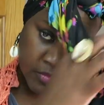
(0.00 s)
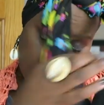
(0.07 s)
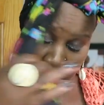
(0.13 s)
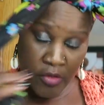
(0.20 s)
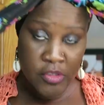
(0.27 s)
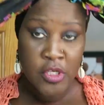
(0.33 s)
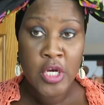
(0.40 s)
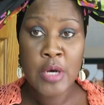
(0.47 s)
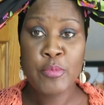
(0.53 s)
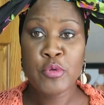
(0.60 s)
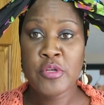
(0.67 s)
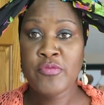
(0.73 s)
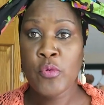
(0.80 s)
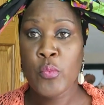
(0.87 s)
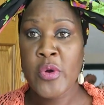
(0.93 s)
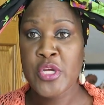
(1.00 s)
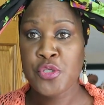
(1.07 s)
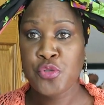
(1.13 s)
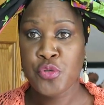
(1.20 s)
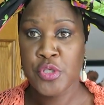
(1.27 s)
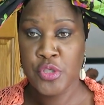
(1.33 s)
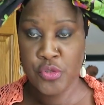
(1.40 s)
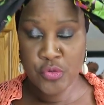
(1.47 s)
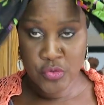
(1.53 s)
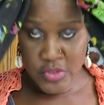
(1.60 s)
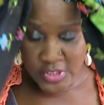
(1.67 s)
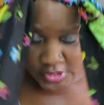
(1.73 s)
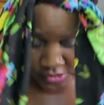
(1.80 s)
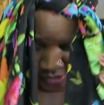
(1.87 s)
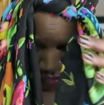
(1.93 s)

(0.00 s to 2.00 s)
And there's a couple different ways you can do this.